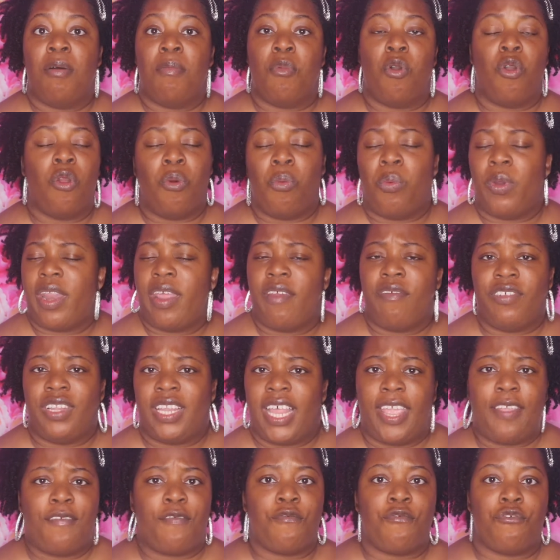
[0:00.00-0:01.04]
or whatever
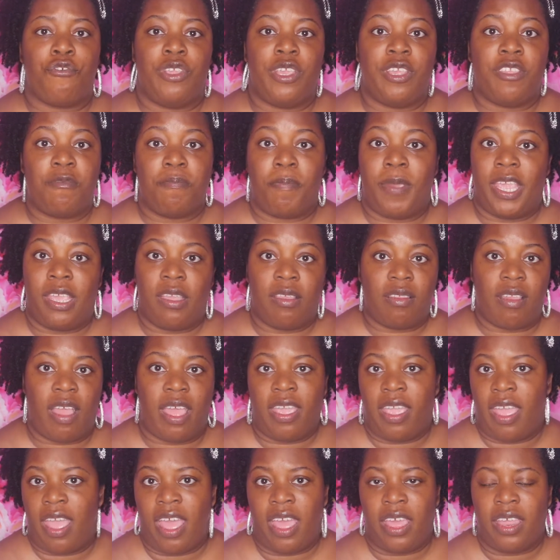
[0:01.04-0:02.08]
like free space
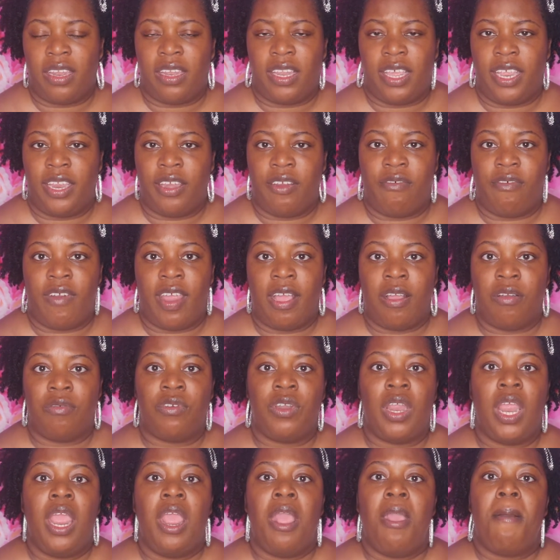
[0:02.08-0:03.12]
I had laying around.